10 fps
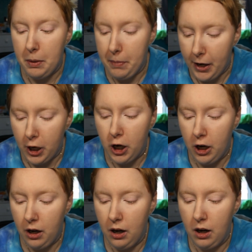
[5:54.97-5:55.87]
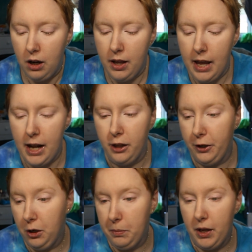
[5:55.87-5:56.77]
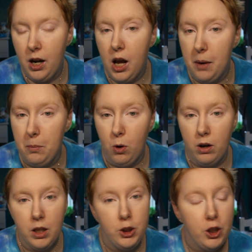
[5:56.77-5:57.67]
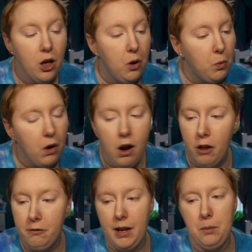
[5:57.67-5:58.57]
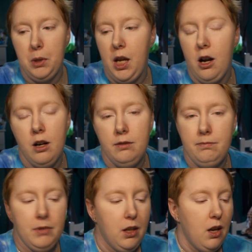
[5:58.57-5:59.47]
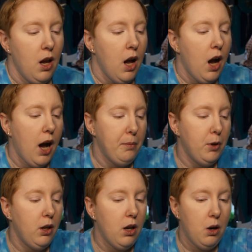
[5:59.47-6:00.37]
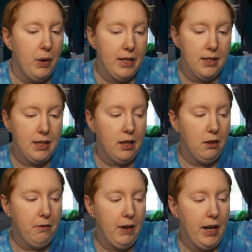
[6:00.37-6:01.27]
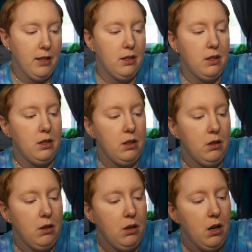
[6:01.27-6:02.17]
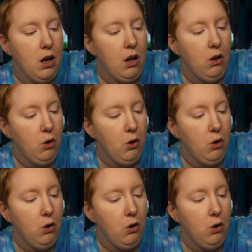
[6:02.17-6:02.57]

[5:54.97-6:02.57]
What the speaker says: better and a little bit more, because you know, we're all family here. I'm gonna go and set the face all